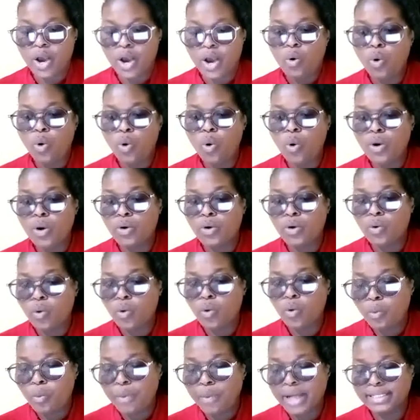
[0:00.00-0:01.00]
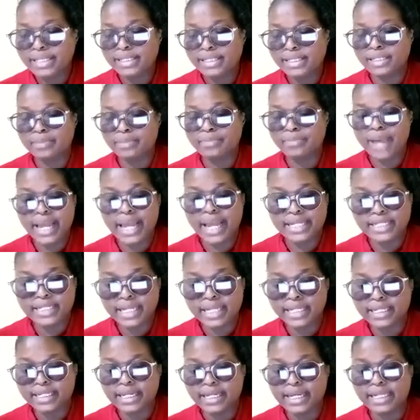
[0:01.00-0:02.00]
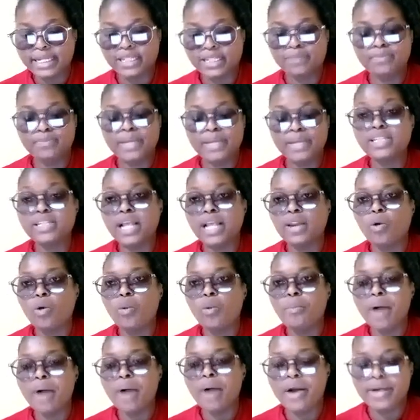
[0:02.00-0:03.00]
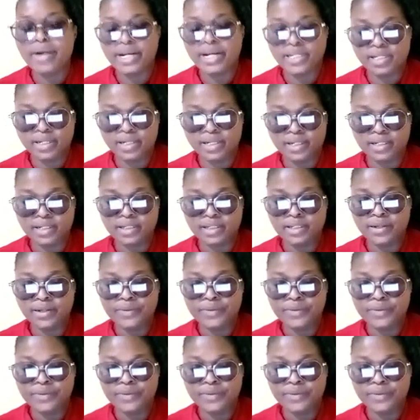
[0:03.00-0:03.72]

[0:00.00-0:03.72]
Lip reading: who participated in special operations.